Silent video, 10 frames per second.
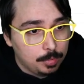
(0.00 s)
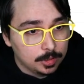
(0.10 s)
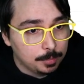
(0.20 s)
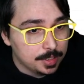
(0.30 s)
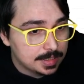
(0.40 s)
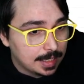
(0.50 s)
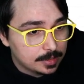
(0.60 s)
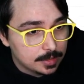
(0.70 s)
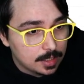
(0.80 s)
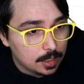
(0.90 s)
Pull up the
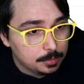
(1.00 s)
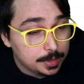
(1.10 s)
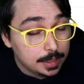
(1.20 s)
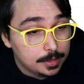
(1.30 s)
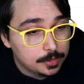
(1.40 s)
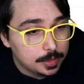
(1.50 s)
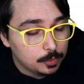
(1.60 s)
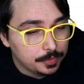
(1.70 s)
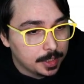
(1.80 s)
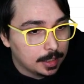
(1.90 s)
sections
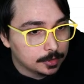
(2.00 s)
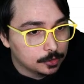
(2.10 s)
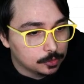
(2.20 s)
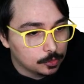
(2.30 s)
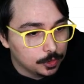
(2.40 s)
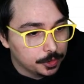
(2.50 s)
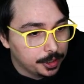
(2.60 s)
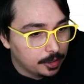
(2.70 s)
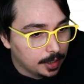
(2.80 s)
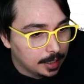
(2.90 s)
documentation. We've got a tutorial
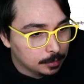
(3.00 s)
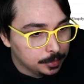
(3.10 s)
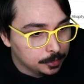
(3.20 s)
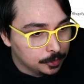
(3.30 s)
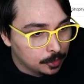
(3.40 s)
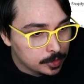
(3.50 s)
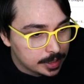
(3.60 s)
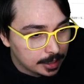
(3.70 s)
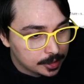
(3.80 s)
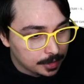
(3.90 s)
here on how to build your own
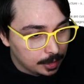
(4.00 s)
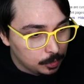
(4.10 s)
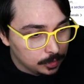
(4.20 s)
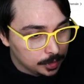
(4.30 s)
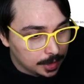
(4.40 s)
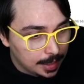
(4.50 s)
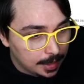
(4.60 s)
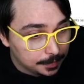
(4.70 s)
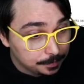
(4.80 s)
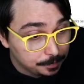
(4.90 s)
section that we'll look
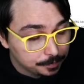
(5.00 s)
at.